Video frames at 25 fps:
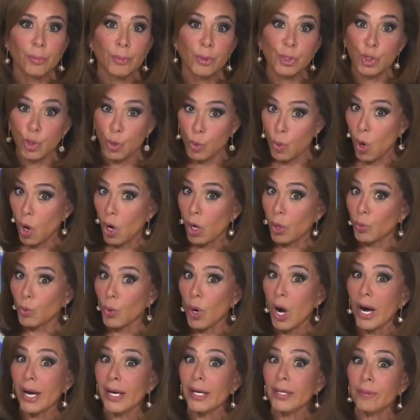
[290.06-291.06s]
But you are
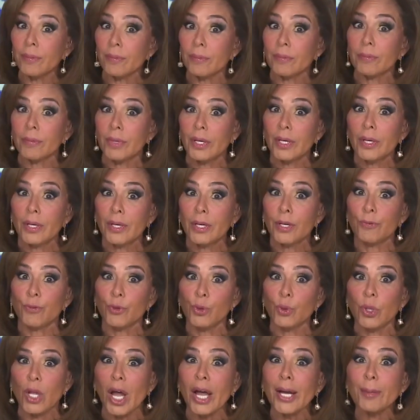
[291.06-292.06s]
right. If
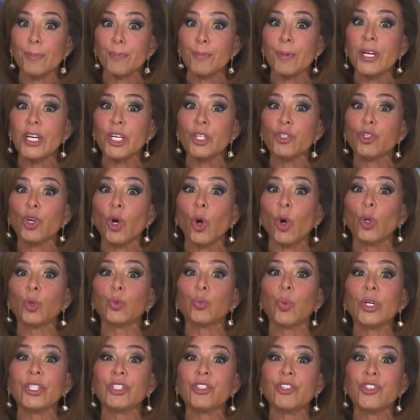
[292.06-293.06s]
you like being
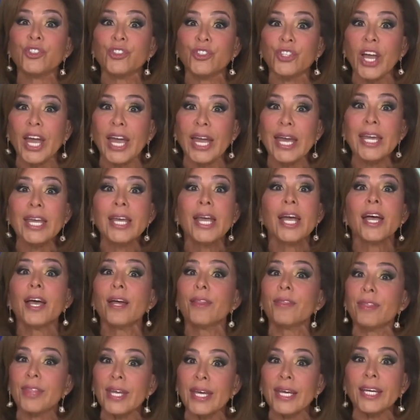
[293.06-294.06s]
told what to say,
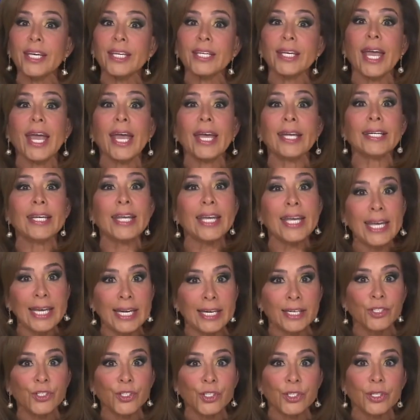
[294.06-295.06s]
think, and
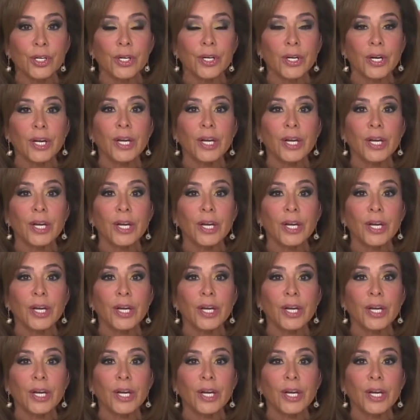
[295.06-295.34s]
eat.